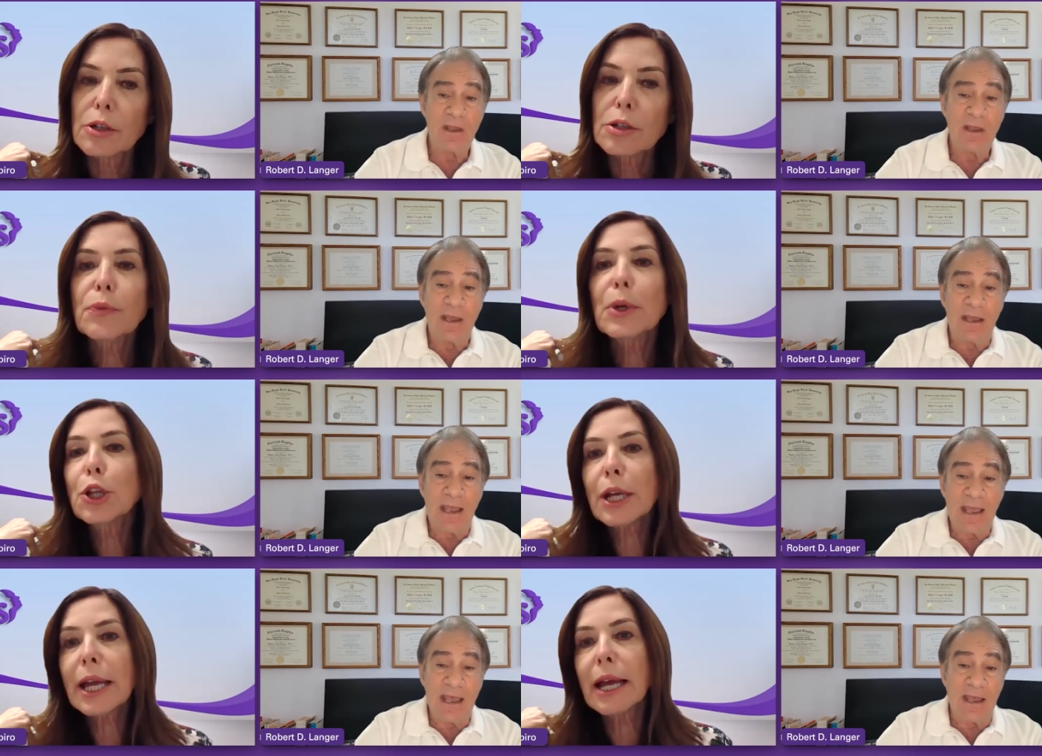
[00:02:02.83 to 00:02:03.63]
Speaker 1: So we
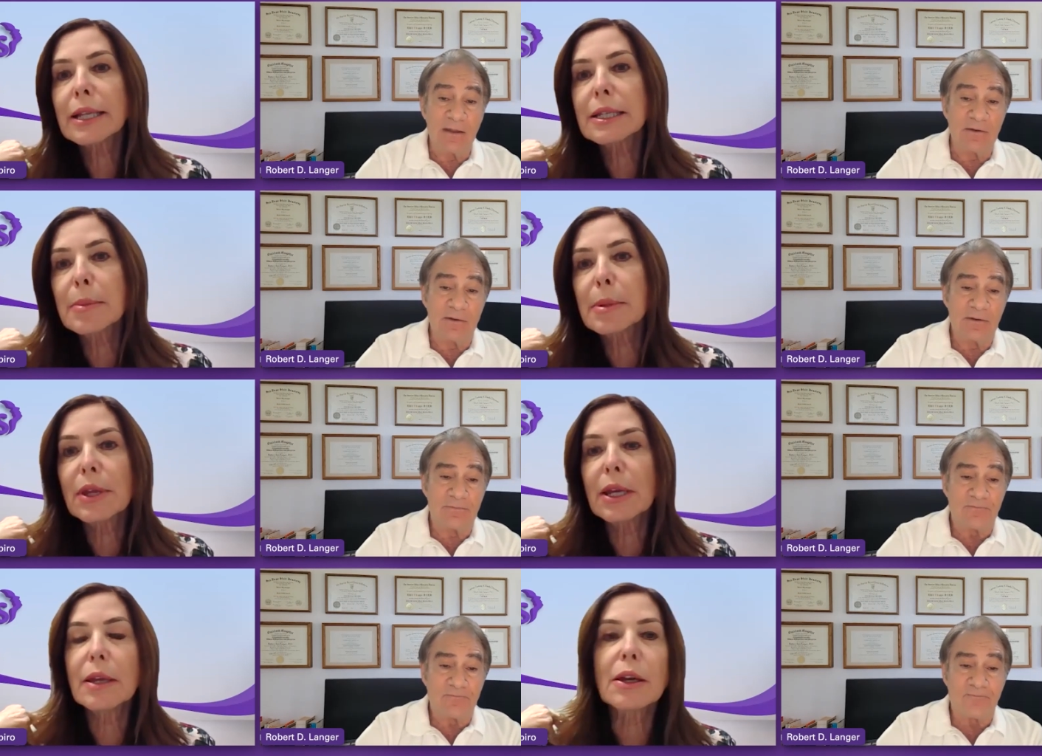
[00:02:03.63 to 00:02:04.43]
look and, at, at some
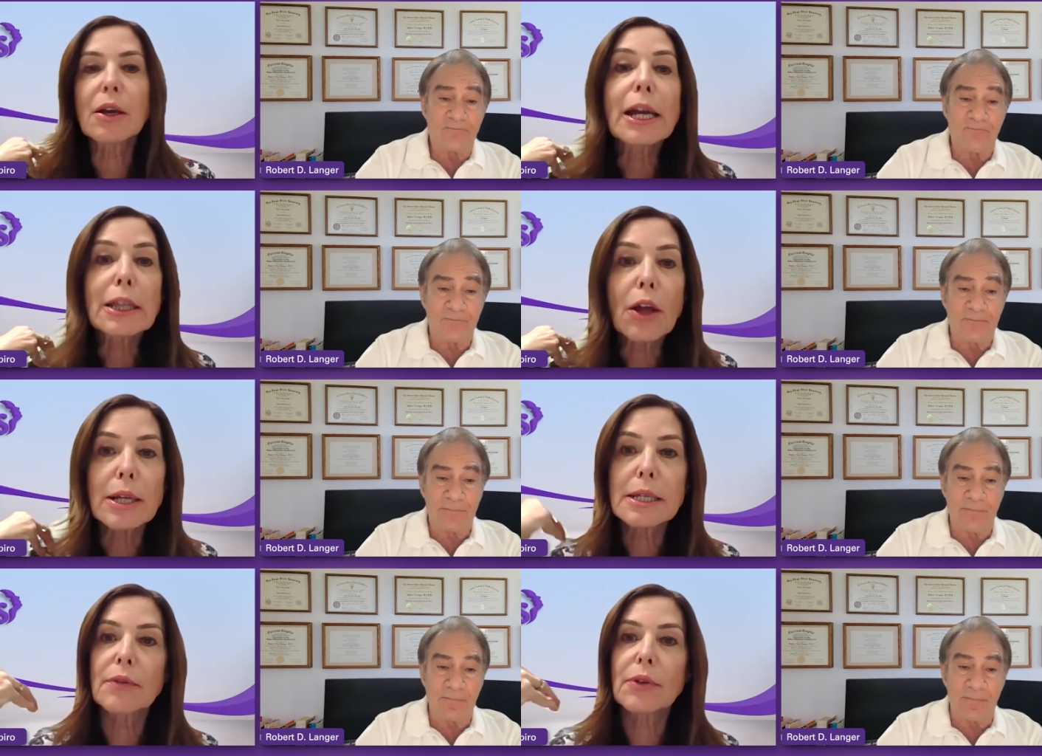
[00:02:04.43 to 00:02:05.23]
of the, the
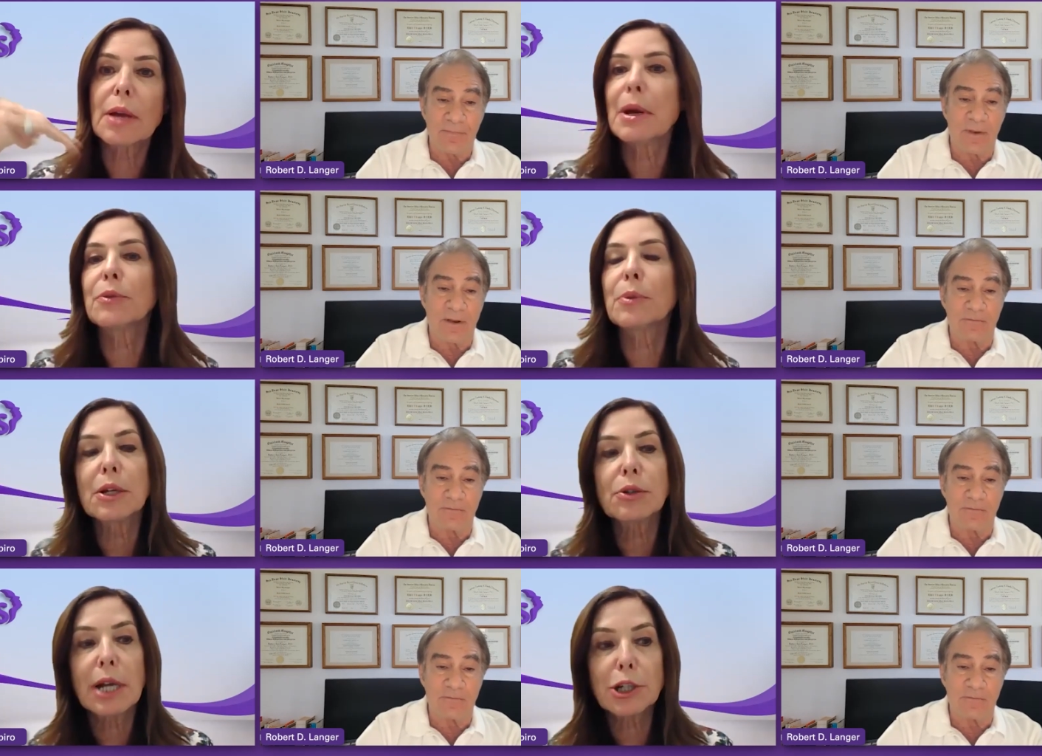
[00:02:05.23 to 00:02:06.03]
guidelines that have come out from
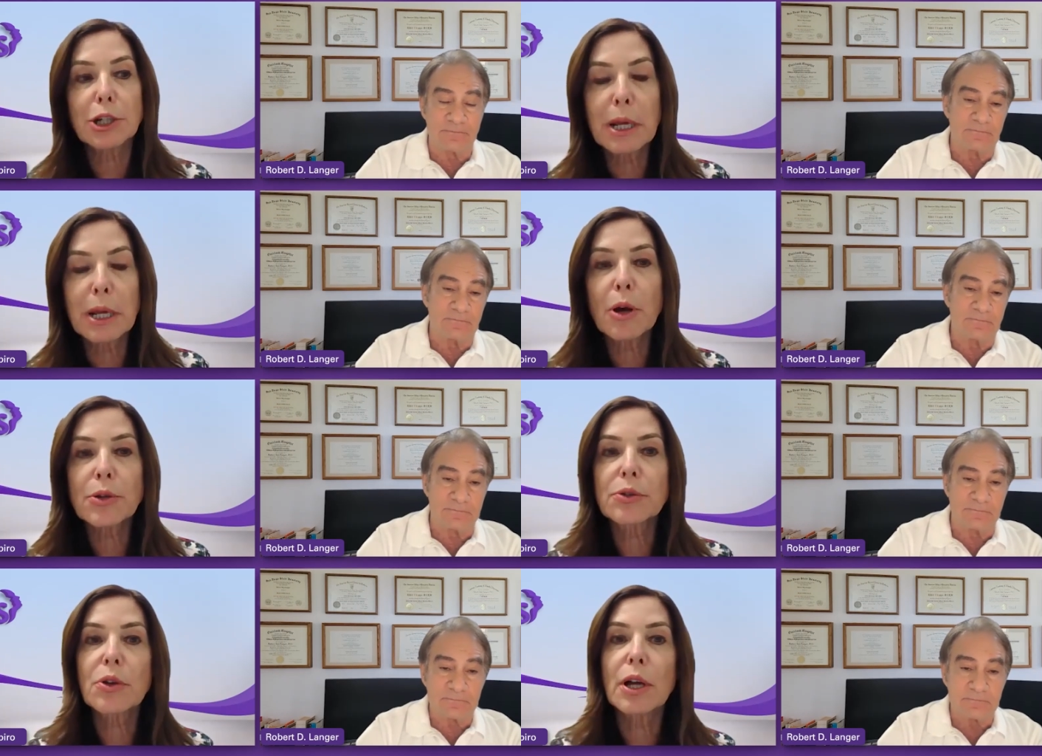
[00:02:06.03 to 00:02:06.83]
the International
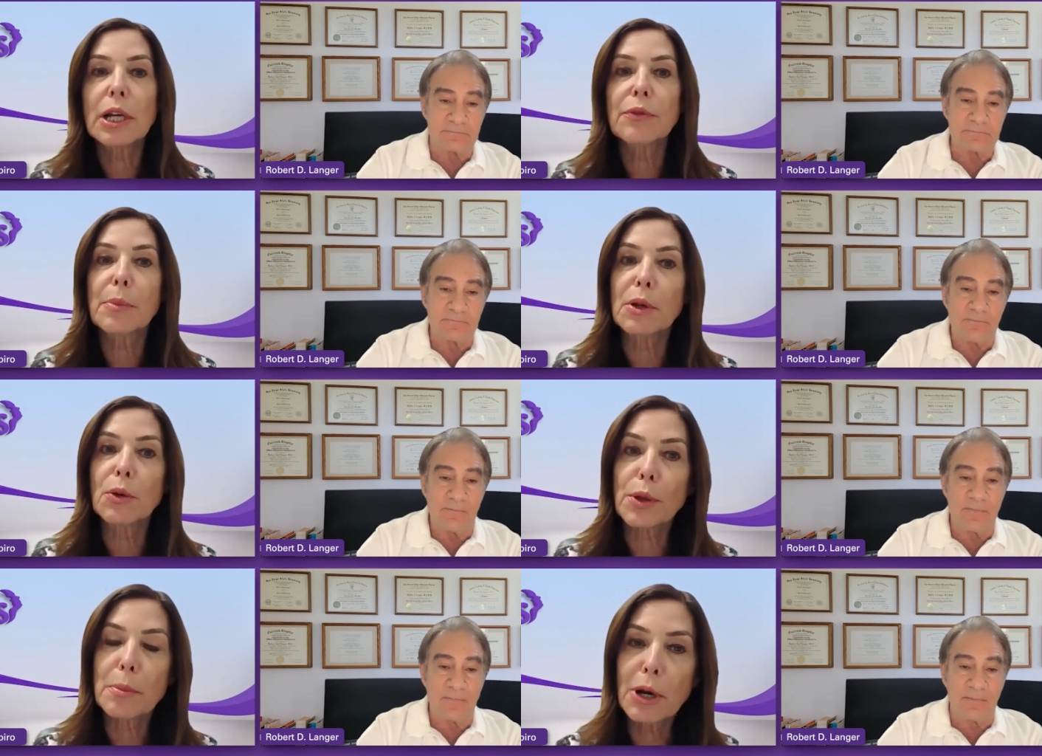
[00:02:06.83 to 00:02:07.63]
Menopause Society, from the
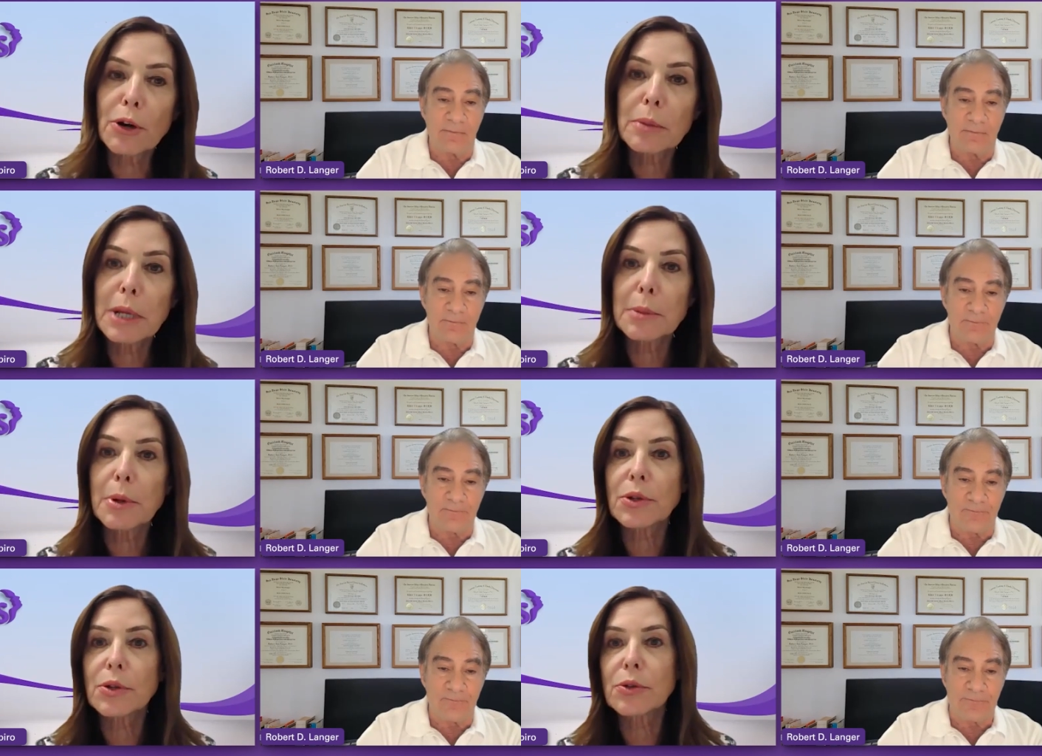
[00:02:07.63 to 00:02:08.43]
North American
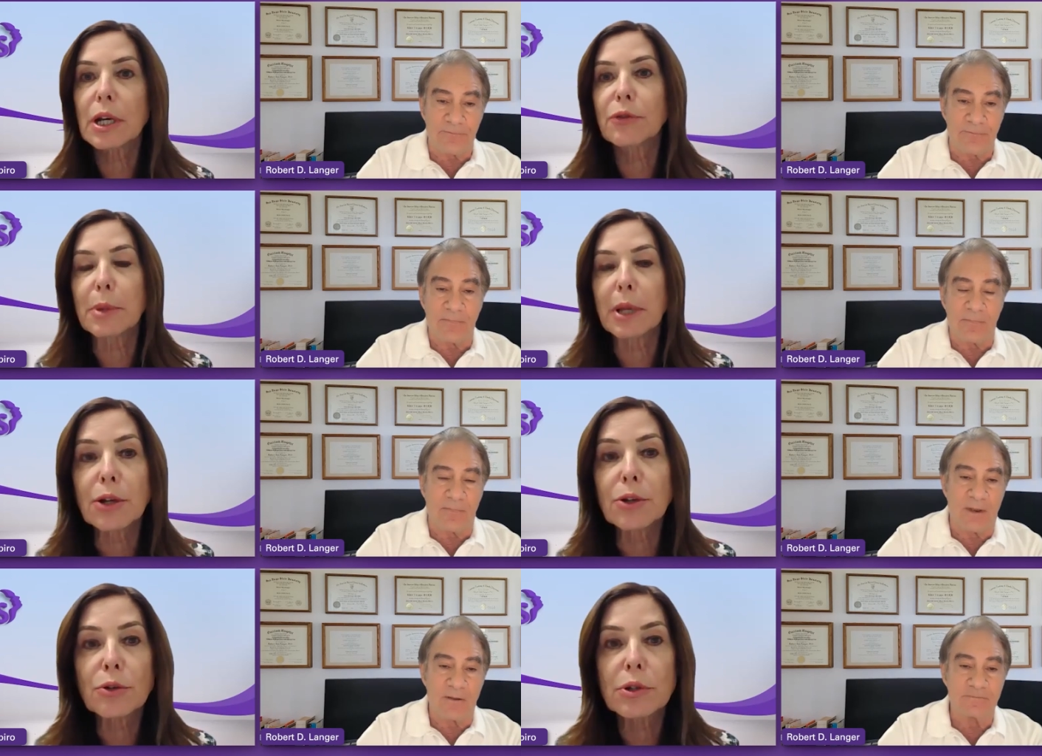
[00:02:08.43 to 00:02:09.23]
Menopause Society, from the
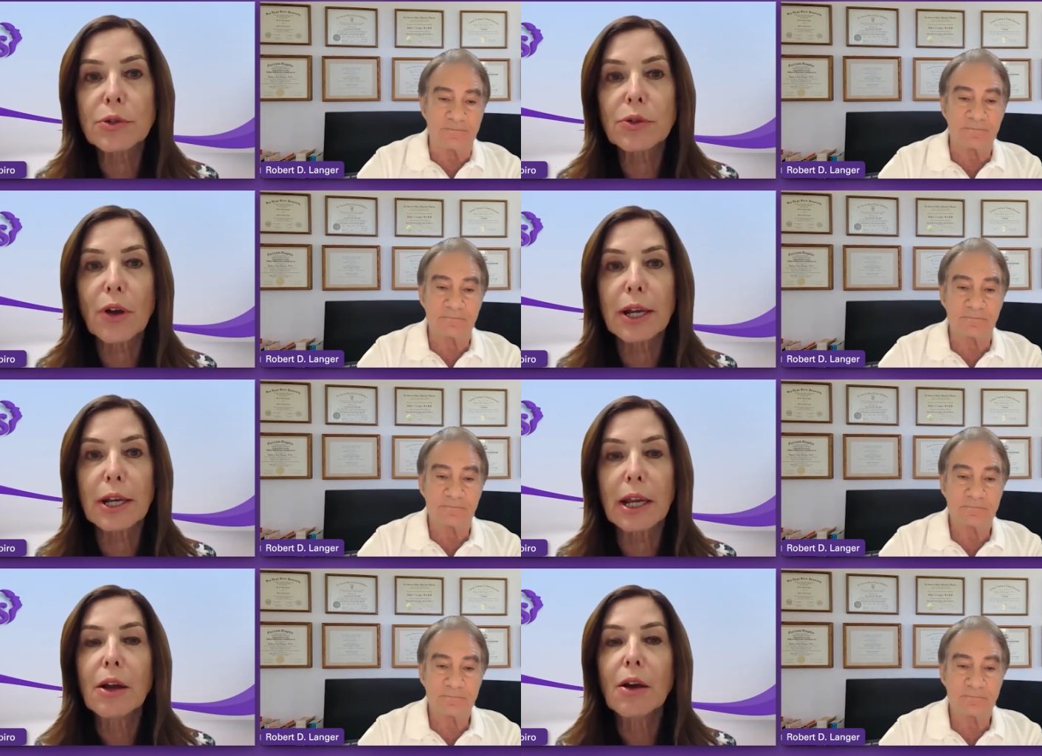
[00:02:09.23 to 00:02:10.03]
Endocrine
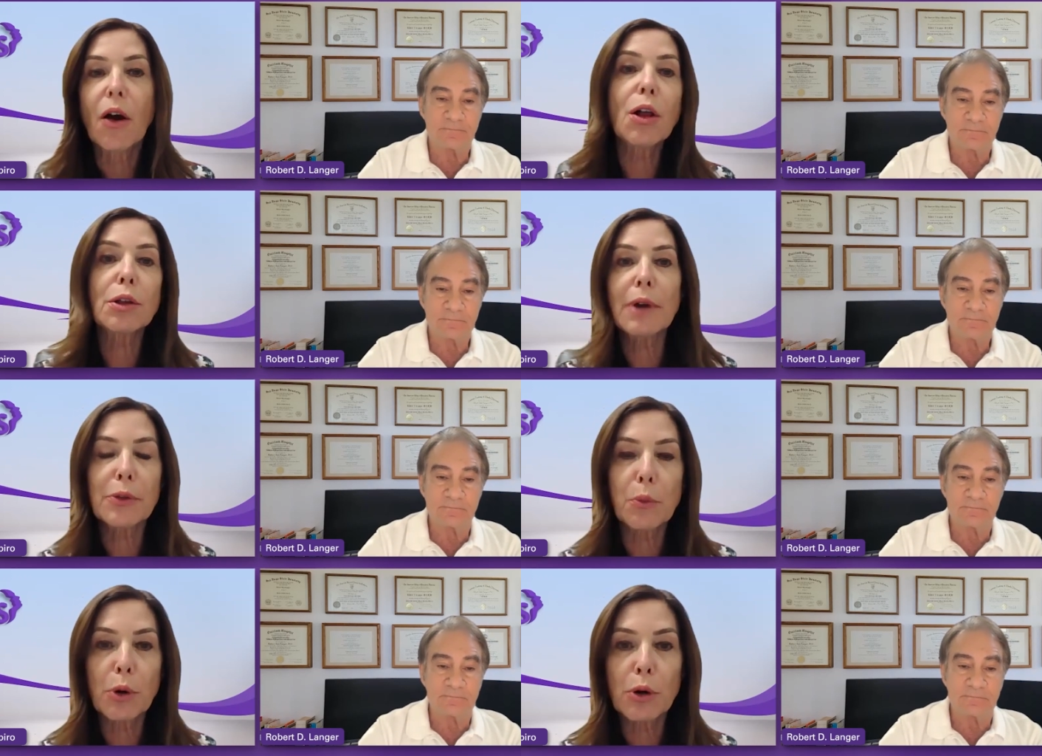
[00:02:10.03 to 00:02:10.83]
Society, all
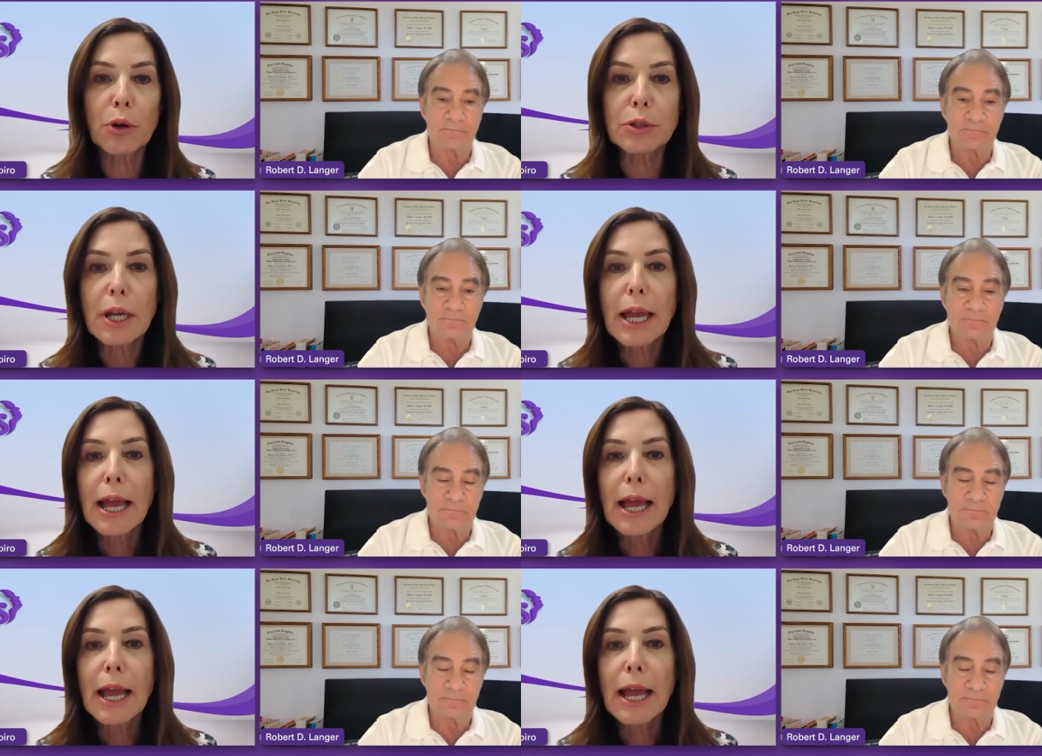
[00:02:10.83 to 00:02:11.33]
around the world.